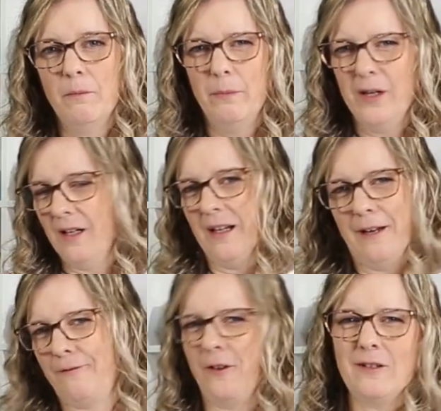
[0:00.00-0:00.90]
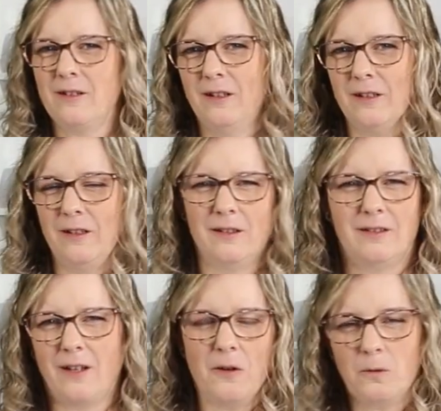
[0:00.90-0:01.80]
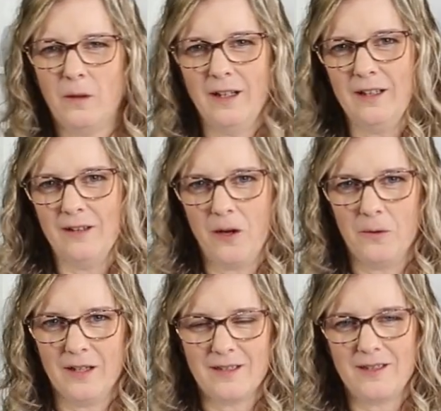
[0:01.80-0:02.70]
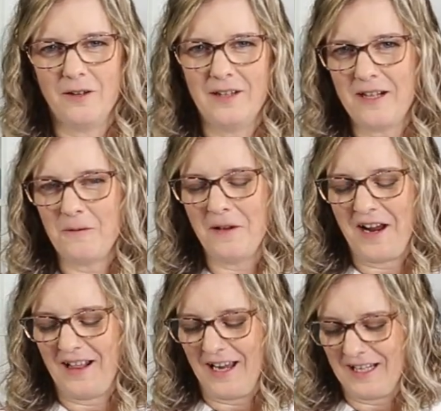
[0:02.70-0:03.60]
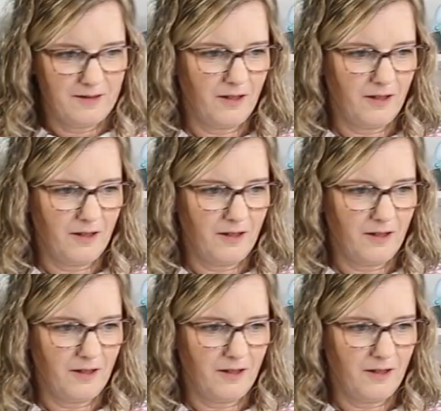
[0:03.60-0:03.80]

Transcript: but at first look you don't really notice, so that's what I like.